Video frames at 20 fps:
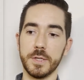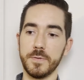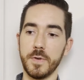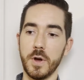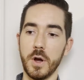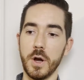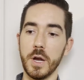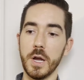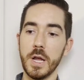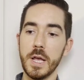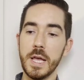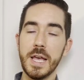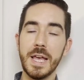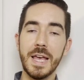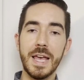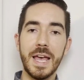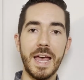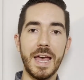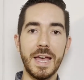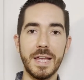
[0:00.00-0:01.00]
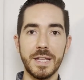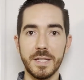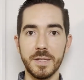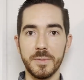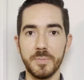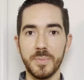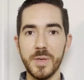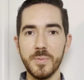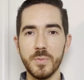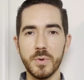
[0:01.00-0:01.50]
far. And
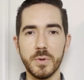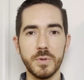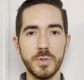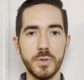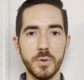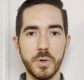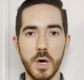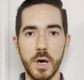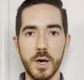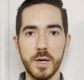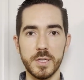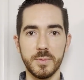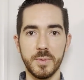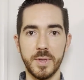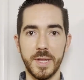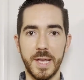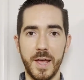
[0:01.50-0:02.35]
people who do cosplay